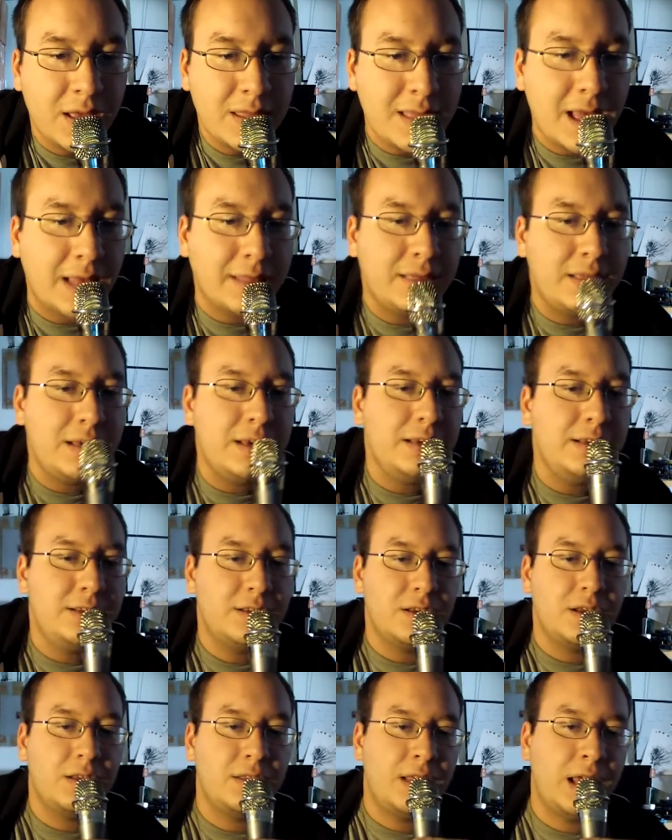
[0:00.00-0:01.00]
That
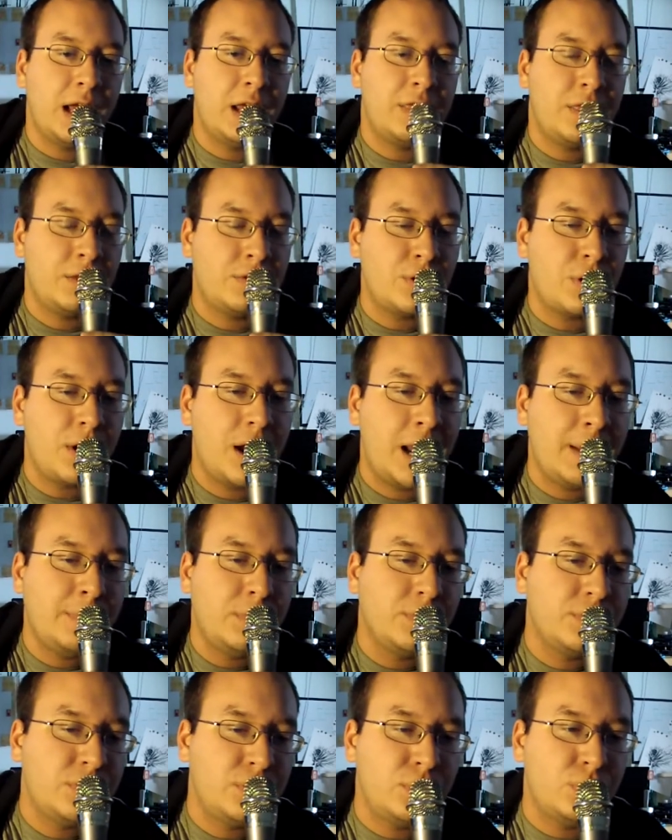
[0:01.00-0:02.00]
these that, that they're
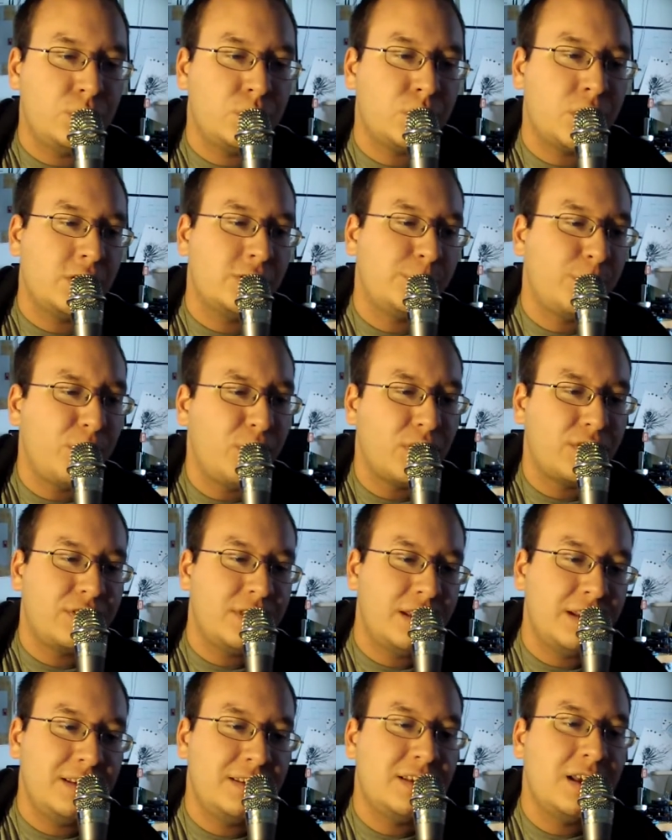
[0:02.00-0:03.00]
able to transport
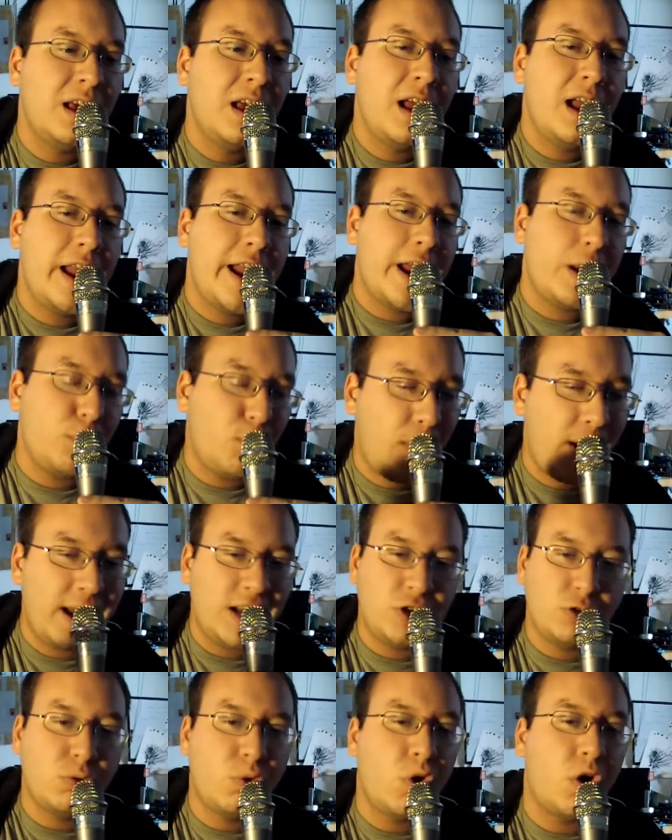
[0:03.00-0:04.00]
these and
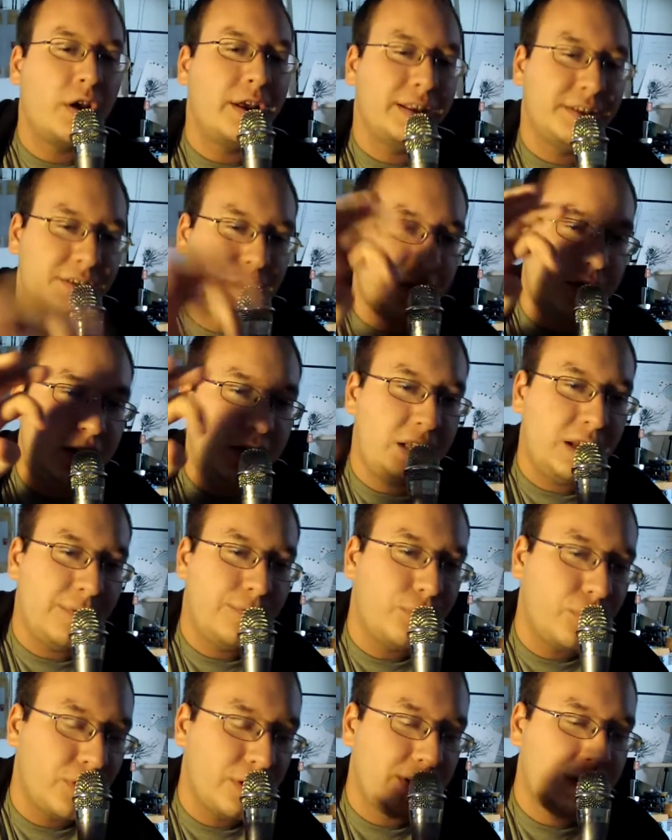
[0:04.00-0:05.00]
wage war against a
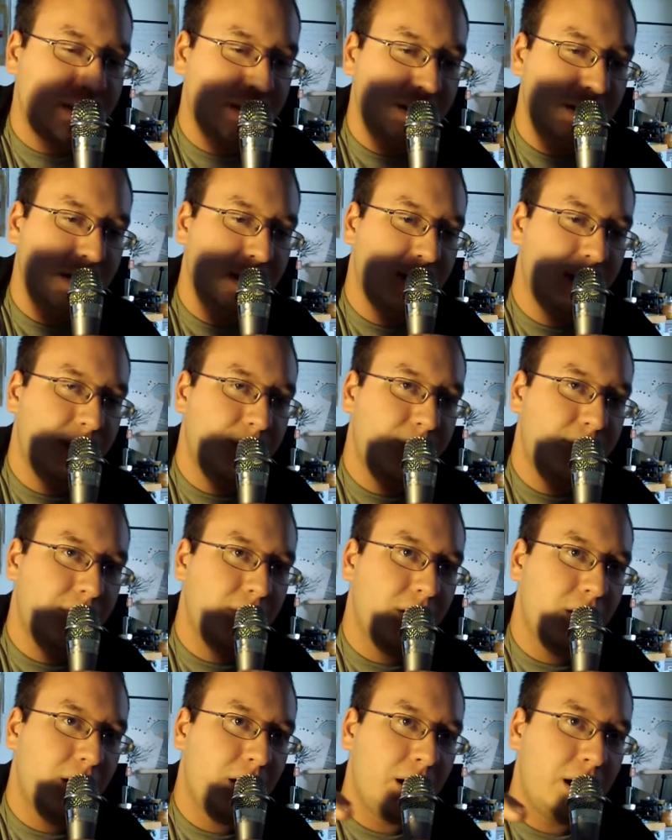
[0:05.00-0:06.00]
different
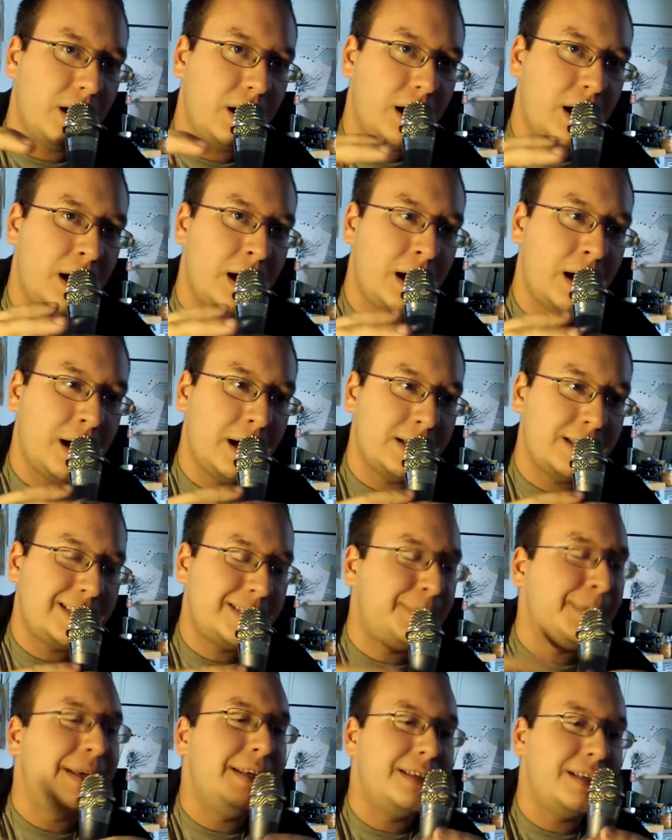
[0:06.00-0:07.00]
Uh,
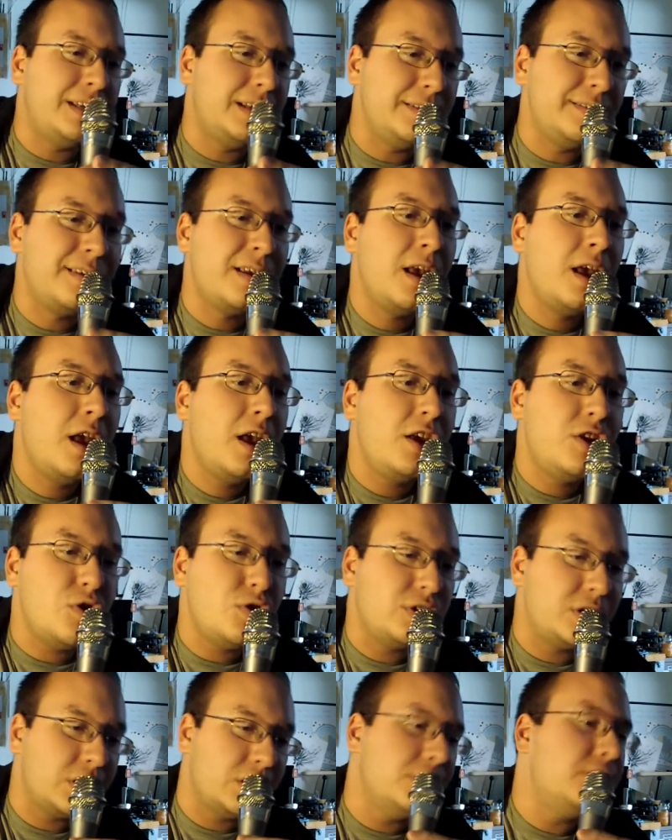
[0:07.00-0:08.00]
species
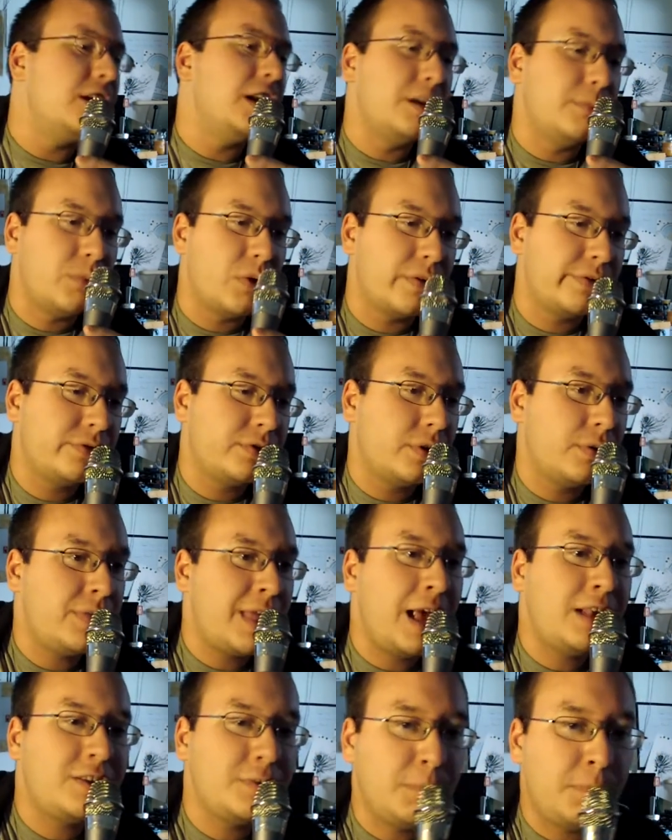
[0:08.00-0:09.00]
using the xenomorph. So
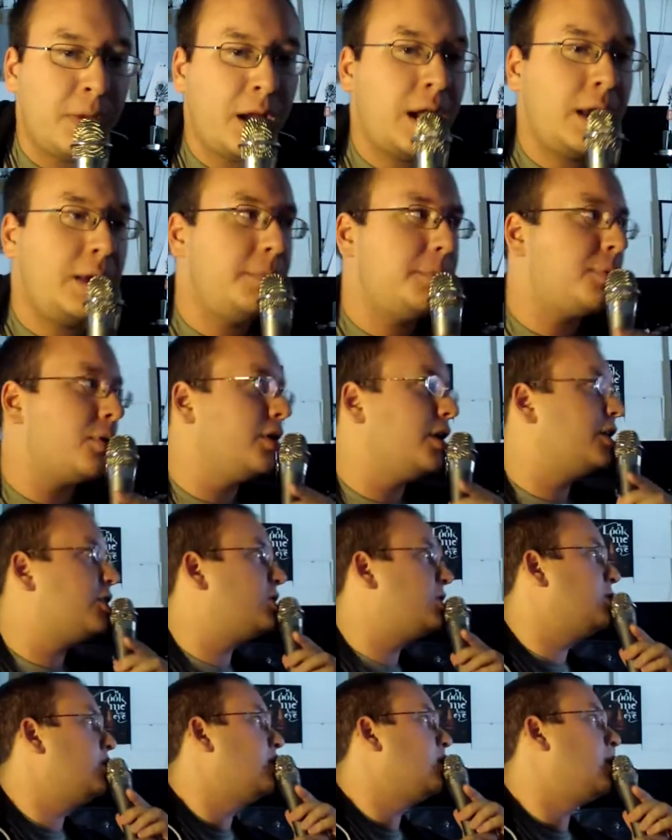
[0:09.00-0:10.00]
that's my
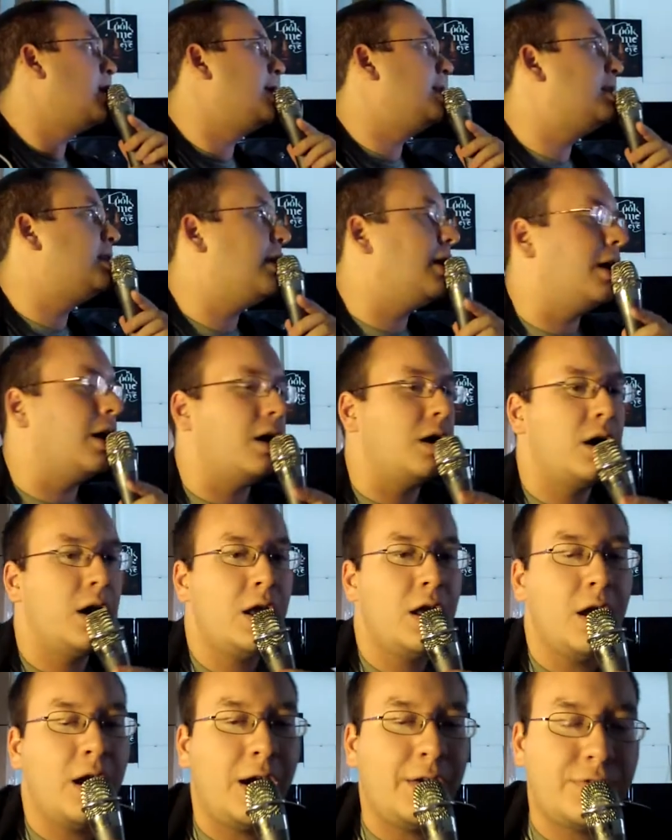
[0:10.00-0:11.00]
prediction right there
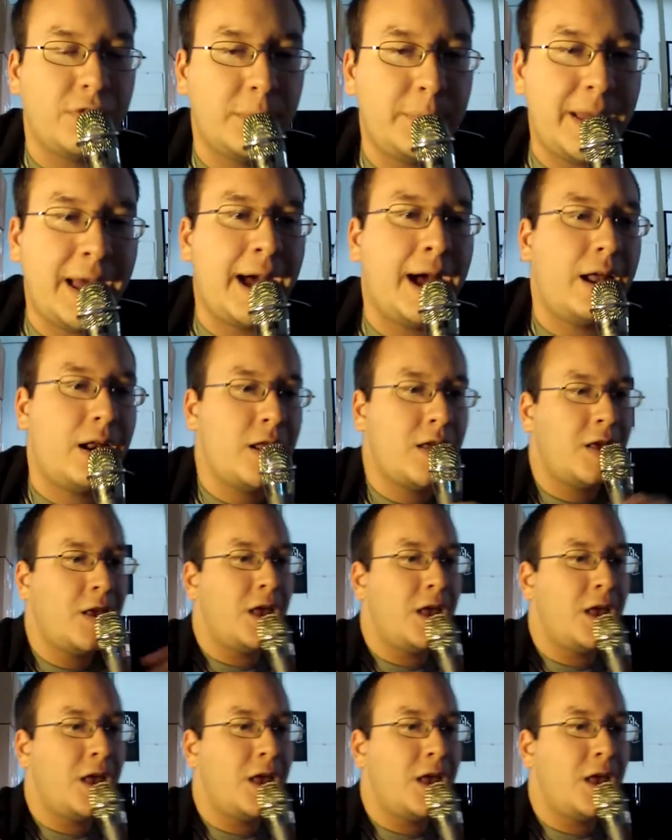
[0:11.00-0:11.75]
off the bat.